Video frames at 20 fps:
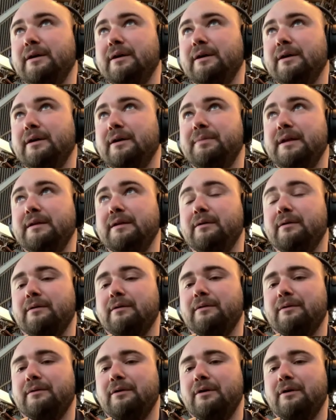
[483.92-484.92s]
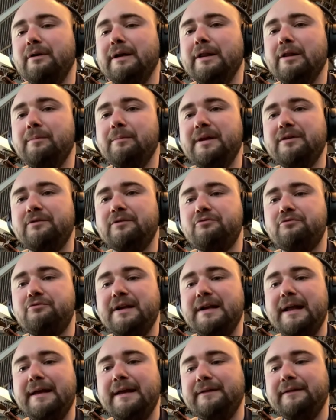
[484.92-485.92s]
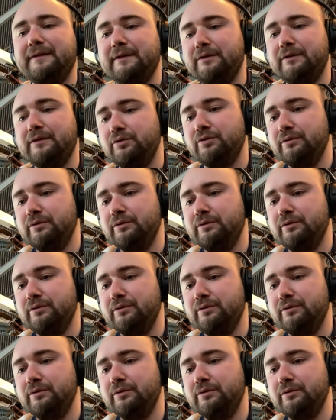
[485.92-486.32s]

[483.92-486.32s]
uh, being uh, a little bit related